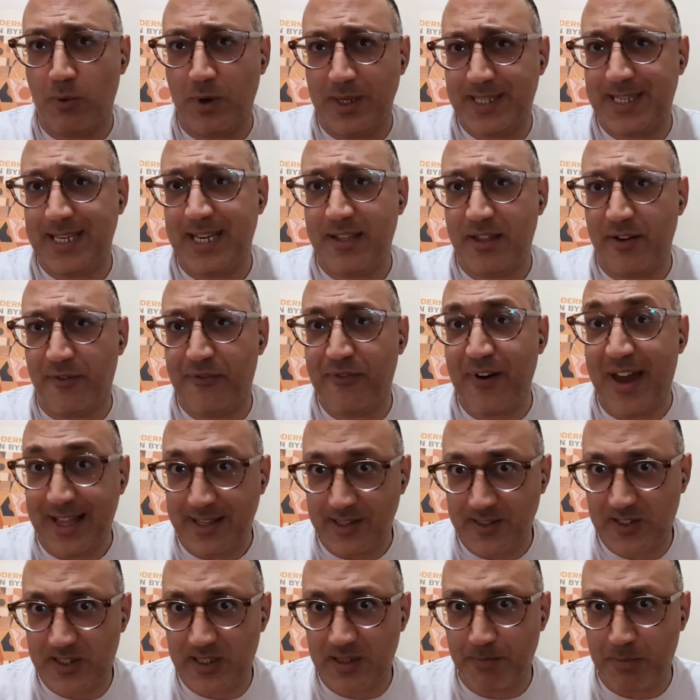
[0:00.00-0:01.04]
we see the
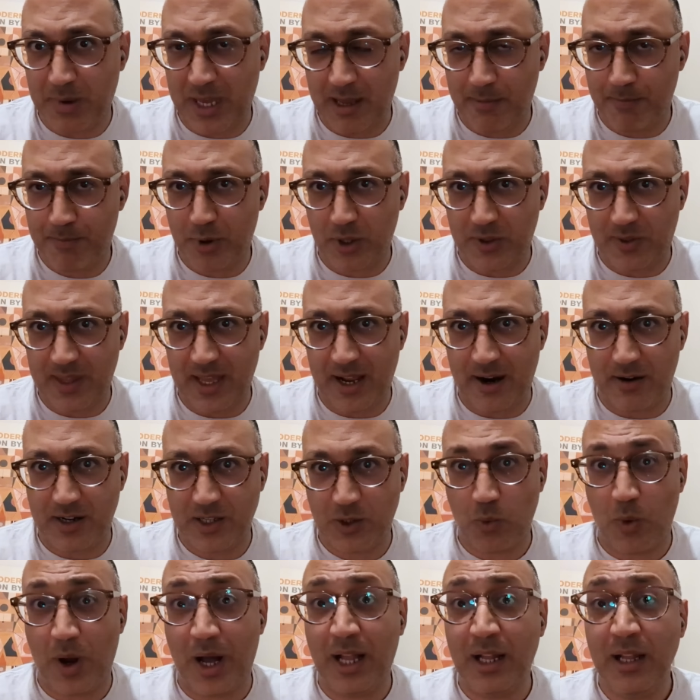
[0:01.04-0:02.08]
FES being put
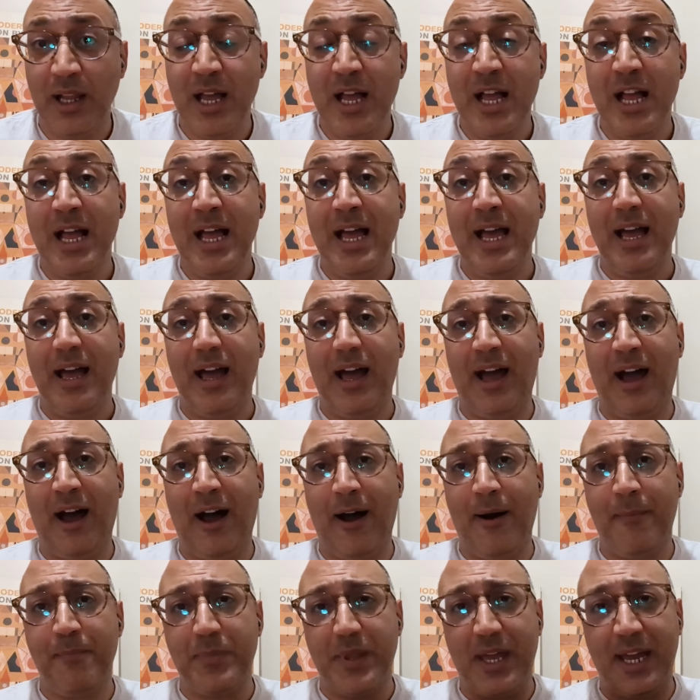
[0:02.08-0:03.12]
there as well.
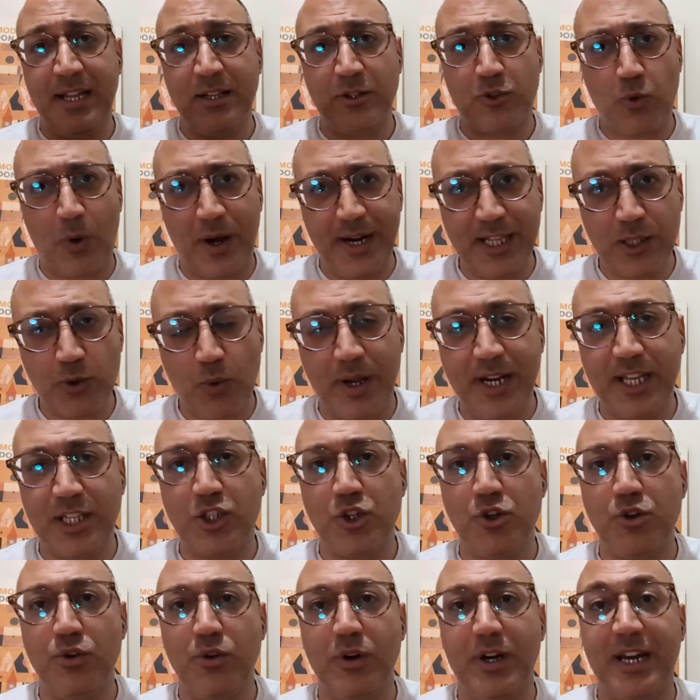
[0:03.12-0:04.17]
In
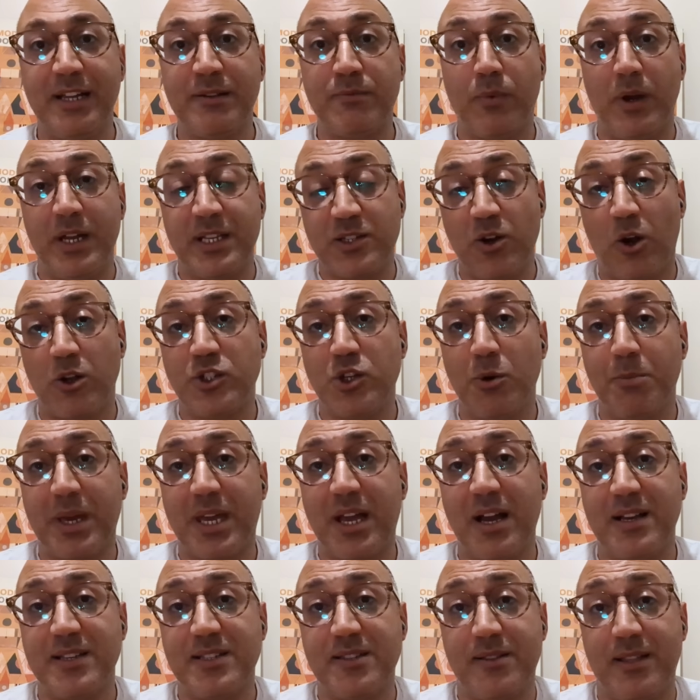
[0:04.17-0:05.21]
2022, it's also
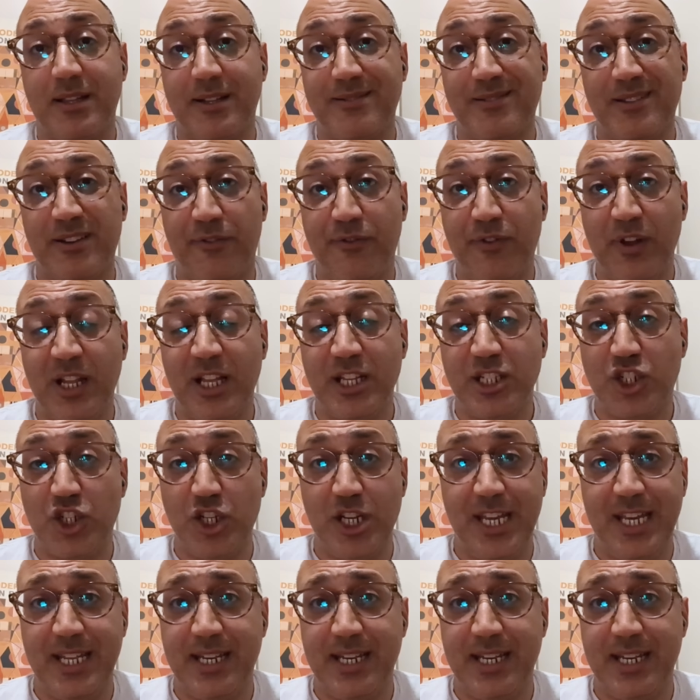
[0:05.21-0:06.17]
because the village